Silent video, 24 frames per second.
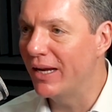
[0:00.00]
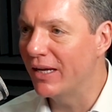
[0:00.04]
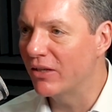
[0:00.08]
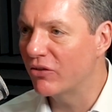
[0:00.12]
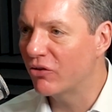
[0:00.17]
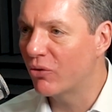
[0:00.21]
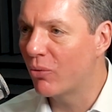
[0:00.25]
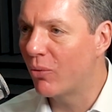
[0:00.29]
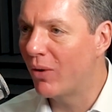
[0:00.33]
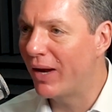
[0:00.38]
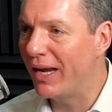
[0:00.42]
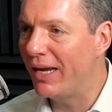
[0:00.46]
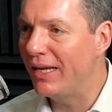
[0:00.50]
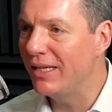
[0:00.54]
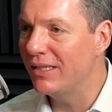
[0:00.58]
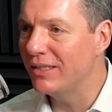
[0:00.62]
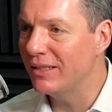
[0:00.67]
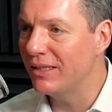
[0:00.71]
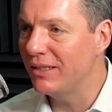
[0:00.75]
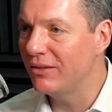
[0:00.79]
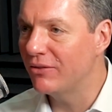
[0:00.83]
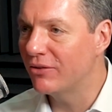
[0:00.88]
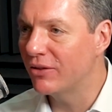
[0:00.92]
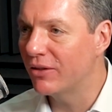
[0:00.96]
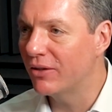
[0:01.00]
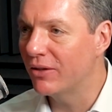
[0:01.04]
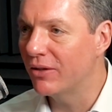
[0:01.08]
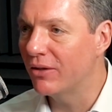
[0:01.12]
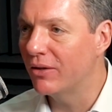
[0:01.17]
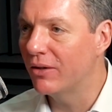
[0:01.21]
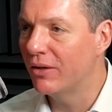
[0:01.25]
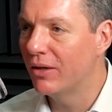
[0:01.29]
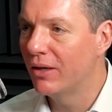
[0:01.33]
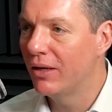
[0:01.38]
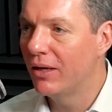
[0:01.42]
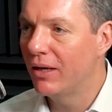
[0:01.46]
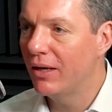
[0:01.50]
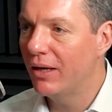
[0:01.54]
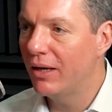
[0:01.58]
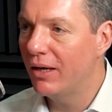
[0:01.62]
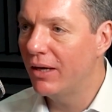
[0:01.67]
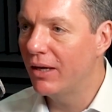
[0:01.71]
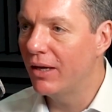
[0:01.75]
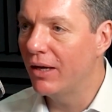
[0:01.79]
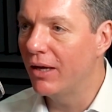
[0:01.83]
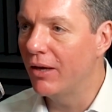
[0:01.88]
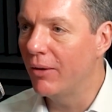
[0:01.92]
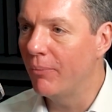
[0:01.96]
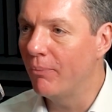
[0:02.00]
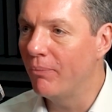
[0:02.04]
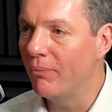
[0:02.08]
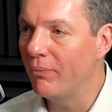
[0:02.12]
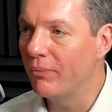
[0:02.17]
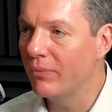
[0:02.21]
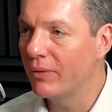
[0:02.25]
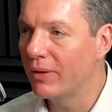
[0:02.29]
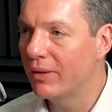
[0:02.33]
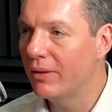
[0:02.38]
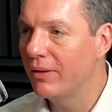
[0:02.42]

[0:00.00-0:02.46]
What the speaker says: It's quite easy to um,